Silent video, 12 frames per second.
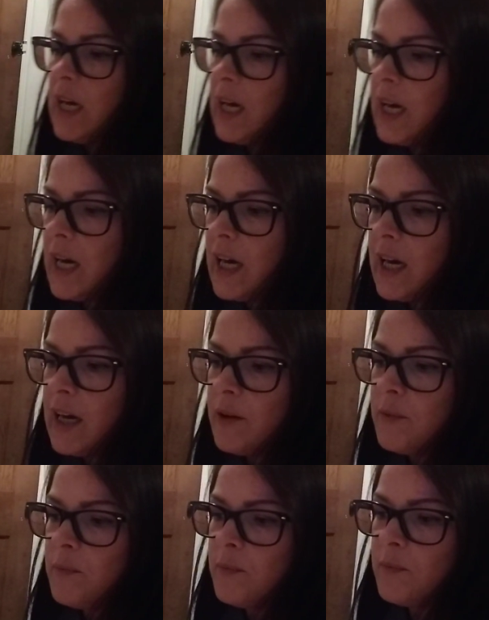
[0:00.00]

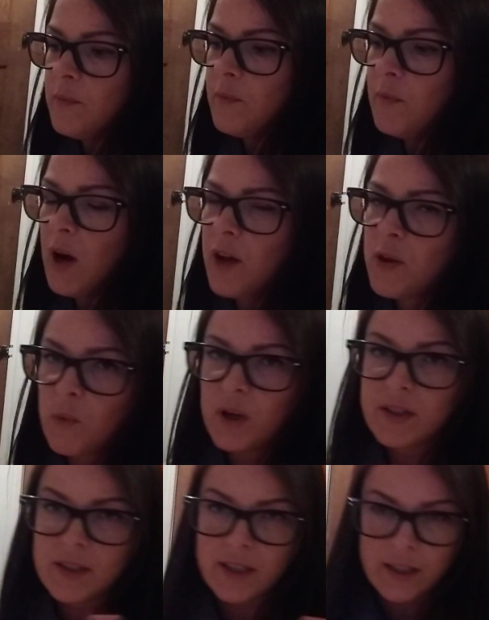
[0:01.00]
other
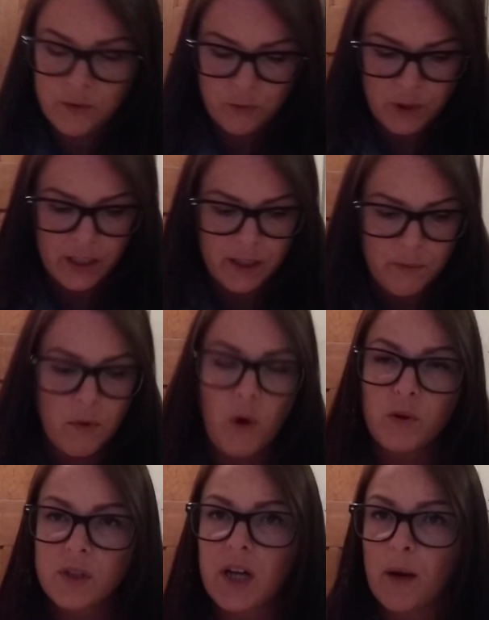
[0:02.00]
ones that really
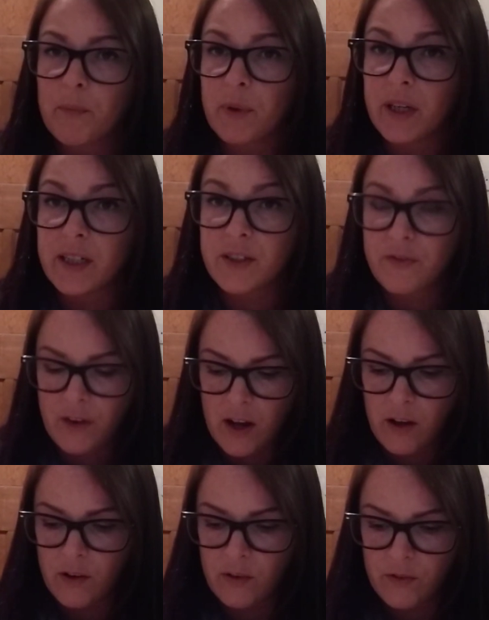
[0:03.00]
most companies
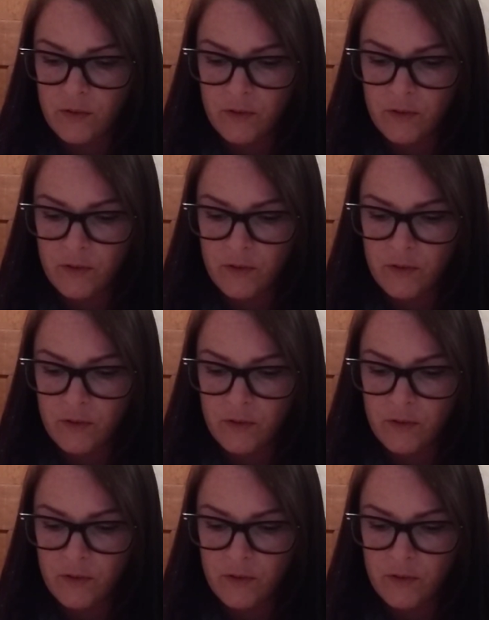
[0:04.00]
fall